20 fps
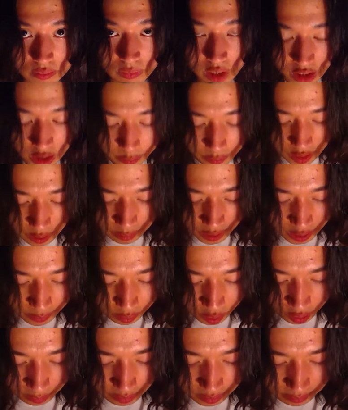It can be a big
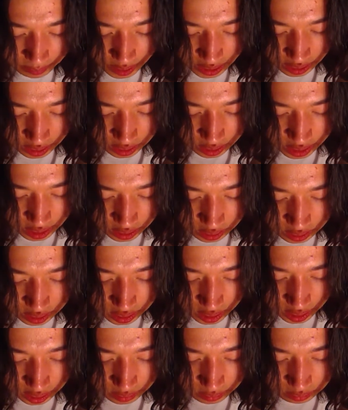problem because then you
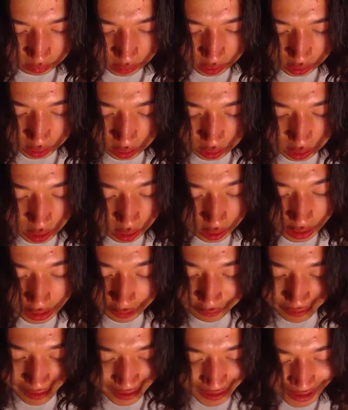start
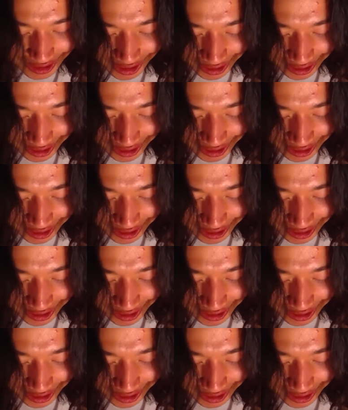getting fake